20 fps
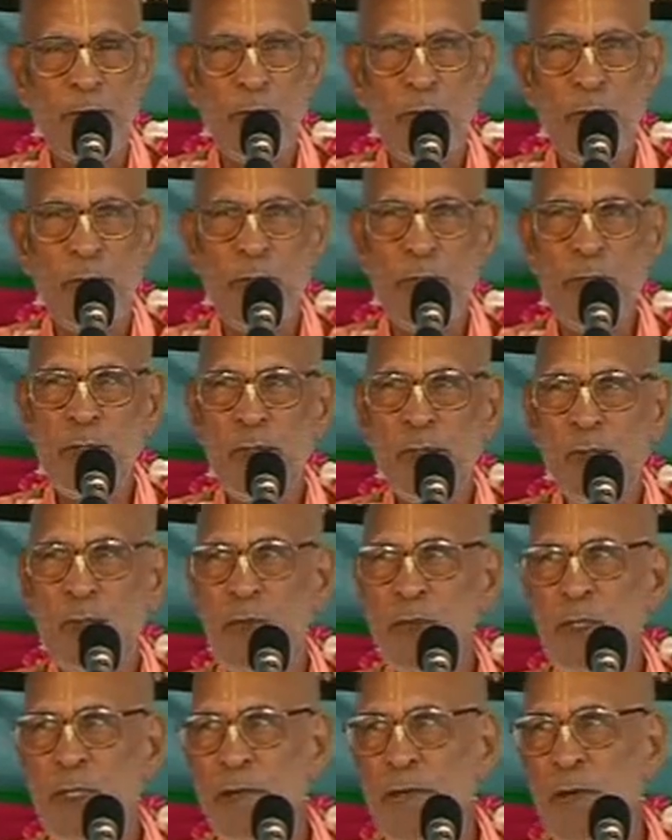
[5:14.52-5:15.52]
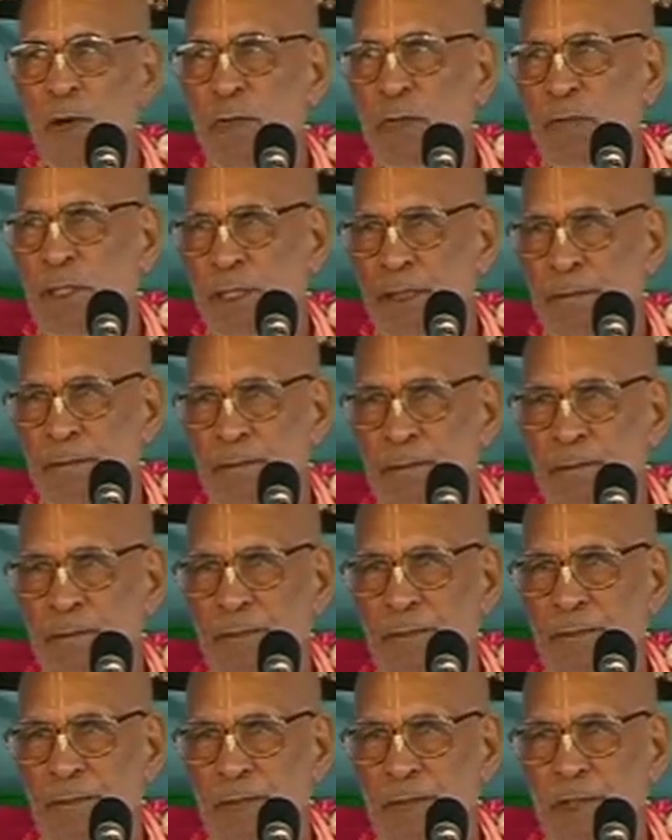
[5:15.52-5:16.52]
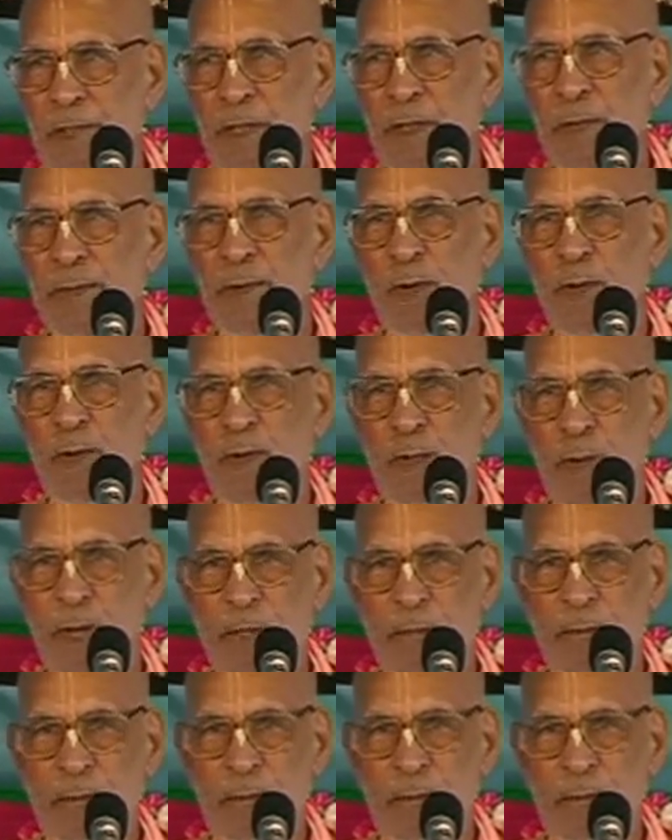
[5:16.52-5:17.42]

So you know about him, Srila Prabhupada.